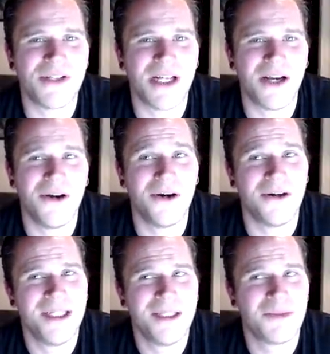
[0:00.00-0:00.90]
They're like, oh,
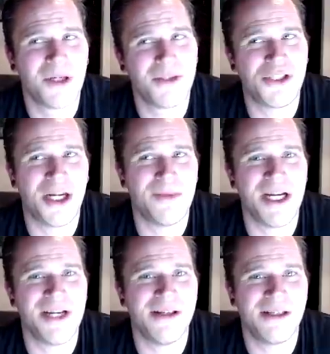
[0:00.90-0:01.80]
probably should
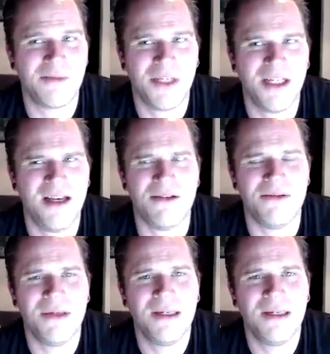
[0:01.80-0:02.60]
update this. I'm like, no.